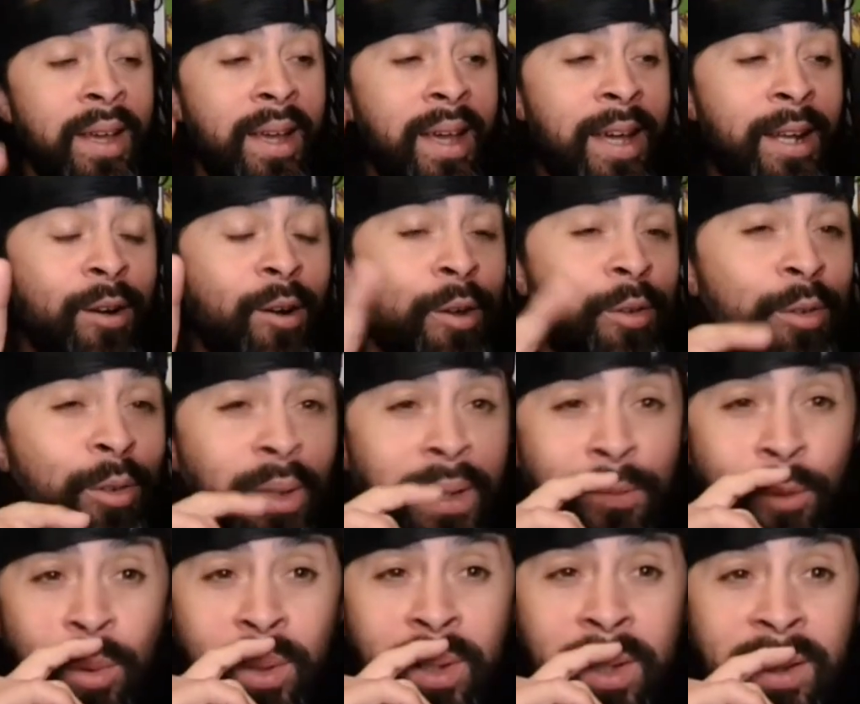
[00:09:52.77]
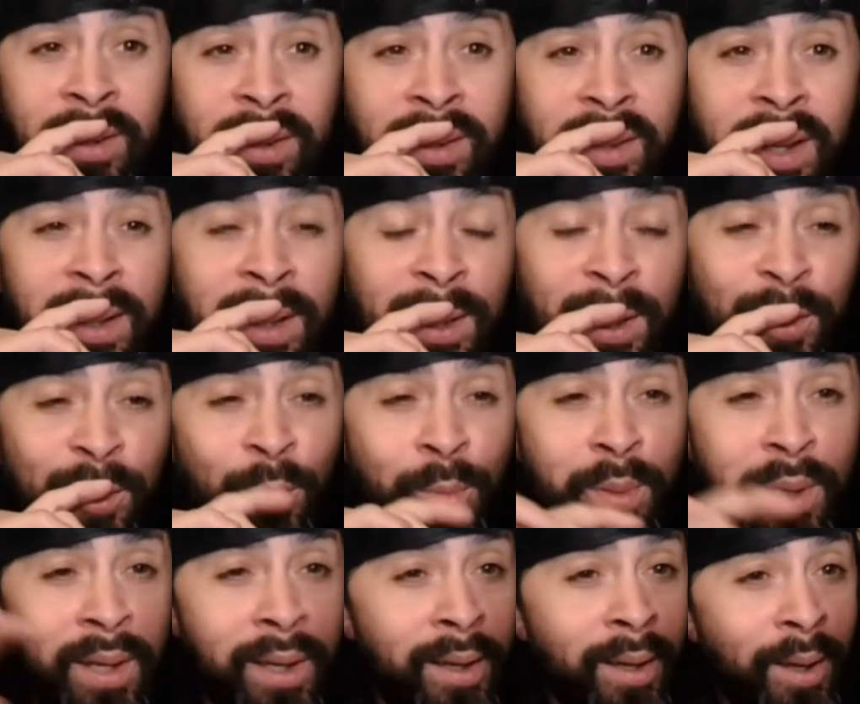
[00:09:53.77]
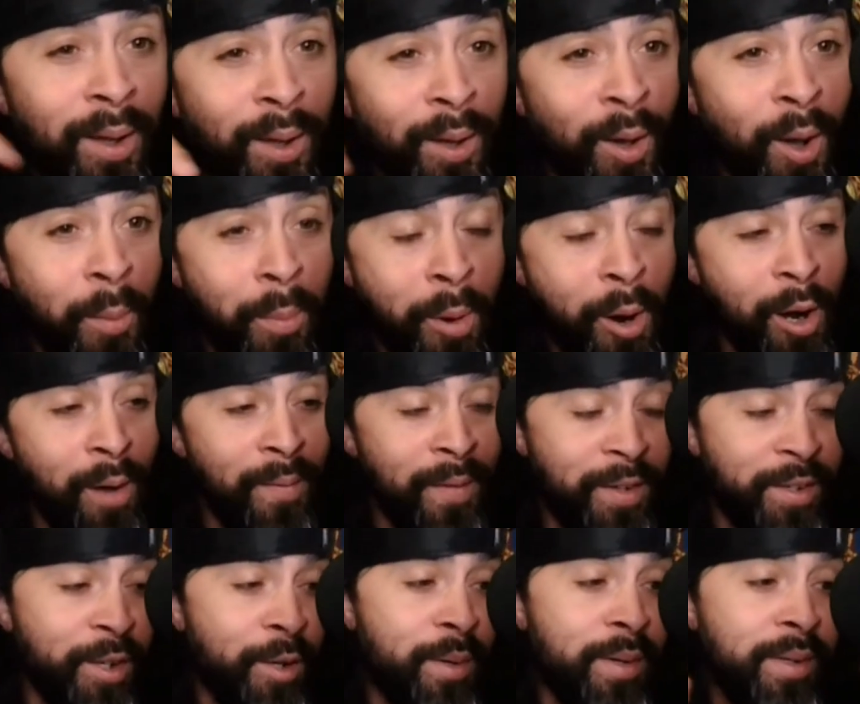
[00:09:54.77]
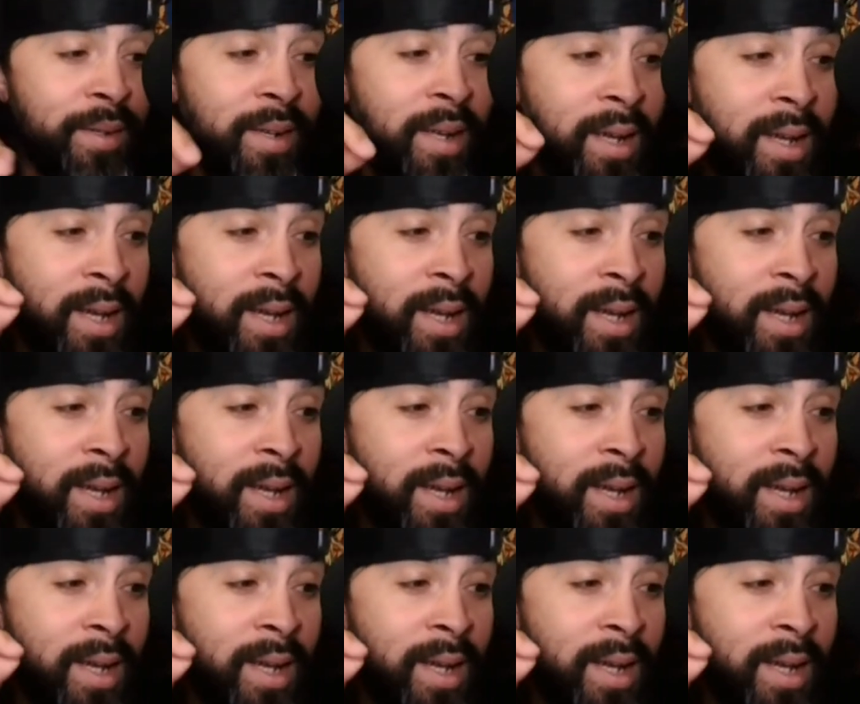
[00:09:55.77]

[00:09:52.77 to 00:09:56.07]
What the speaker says: And also leave you with this, because I think this will be a part in the series.